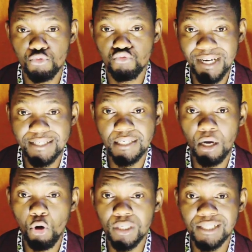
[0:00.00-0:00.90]
right
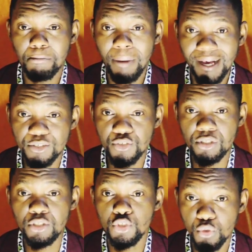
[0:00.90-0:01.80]
here on the
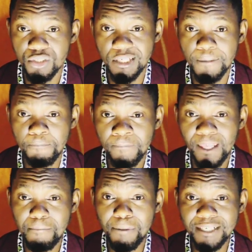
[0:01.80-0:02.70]
Buzz UG.
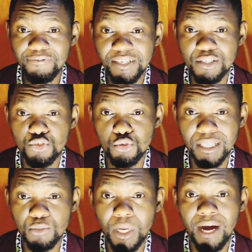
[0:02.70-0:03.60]
But if it is true that we